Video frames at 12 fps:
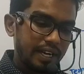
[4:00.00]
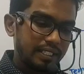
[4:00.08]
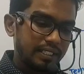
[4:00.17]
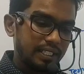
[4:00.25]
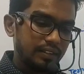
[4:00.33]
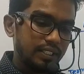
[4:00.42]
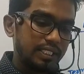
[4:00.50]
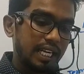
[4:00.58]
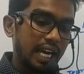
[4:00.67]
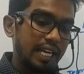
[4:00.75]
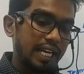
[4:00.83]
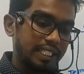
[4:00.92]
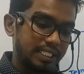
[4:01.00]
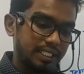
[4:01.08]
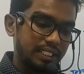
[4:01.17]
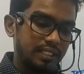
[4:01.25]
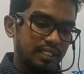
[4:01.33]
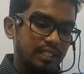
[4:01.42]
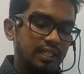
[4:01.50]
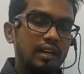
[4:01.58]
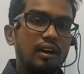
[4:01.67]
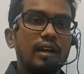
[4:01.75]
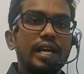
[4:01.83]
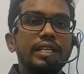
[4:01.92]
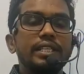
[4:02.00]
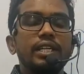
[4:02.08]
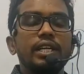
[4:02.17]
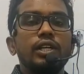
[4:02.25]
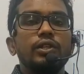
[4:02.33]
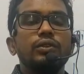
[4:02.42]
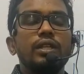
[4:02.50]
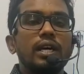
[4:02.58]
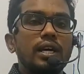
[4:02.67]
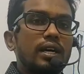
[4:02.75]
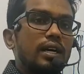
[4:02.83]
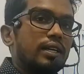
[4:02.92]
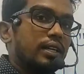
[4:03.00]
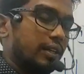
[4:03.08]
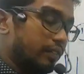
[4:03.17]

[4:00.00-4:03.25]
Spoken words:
fact, which connect, alright, to the